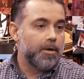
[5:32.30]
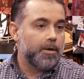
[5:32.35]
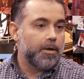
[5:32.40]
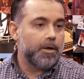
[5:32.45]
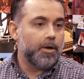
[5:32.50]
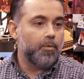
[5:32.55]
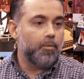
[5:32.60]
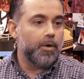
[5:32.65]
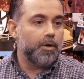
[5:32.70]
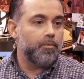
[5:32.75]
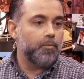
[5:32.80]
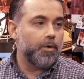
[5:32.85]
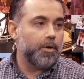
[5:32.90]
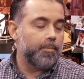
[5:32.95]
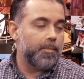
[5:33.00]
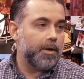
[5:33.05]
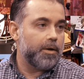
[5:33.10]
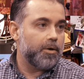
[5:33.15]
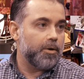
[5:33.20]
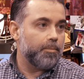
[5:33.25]
one
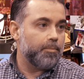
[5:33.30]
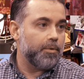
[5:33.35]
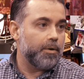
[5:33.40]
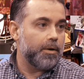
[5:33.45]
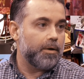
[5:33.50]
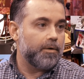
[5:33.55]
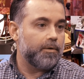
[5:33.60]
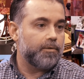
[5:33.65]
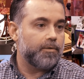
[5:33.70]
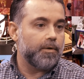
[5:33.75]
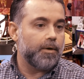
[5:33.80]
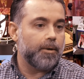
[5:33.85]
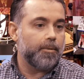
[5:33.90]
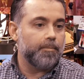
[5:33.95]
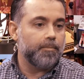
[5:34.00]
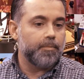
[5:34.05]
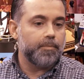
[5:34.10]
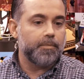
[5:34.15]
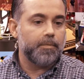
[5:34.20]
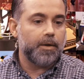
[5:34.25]
maker brings
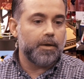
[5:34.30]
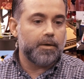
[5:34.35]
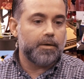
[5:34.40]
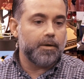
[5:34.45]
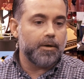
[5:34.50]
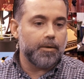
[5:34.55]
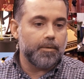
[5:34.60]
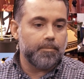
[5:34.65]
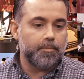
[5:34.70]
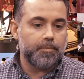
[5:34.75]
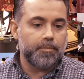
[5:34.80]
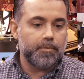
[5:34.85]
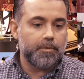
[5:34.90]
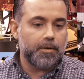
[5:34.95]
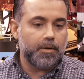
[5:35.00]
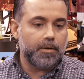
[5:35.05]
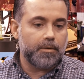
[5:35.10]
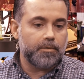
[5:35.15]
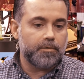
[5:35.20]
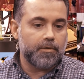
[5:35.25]

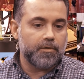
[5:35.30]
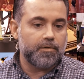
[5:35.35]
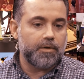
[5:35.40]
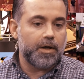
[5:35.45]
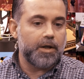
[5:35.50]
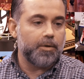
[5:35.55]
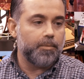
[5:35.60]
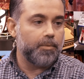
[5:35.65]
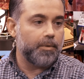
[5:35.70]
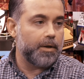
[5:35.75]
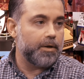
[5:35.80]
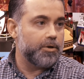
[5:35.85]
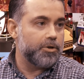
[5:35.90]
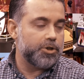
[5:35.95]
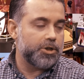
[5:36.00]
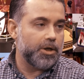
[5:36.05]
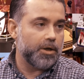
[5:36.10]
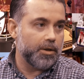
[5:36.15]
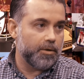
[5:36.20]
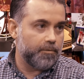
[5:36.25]
sustainable
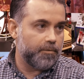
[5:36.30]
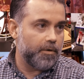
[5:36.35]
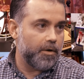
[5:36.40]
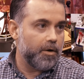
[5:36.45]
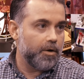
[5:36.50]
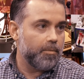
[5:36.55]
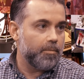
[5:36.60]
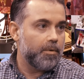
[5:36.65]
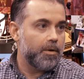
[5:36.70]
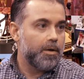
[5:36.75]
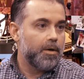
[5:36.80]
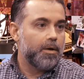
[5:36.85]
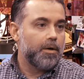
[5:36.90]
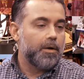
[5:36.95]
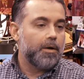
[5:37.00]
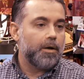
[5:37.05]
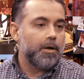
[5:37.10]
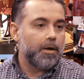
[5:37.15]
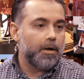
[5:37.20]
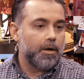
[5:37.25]
energy on the farm,
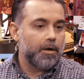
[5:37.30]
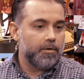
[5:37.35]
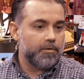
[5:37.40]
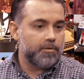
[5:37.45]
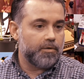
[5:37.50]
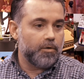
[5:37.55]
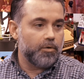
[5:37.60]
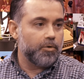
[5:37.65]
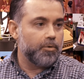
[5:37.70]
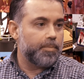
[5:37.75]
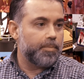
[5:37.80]
solar